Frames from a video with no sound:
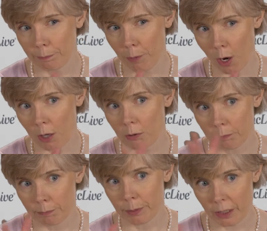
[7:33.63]
bar
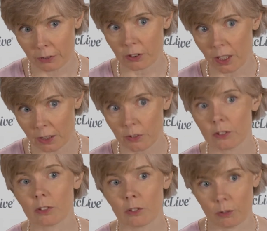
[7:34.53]
begins and
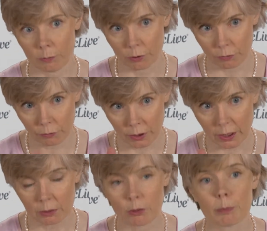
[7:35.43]
ends in terms of what
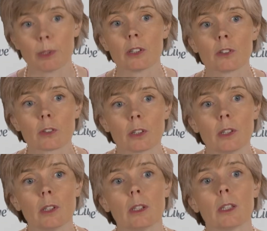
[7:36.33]
that group is,
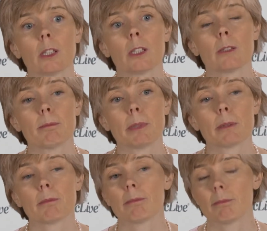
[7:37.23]
uh, but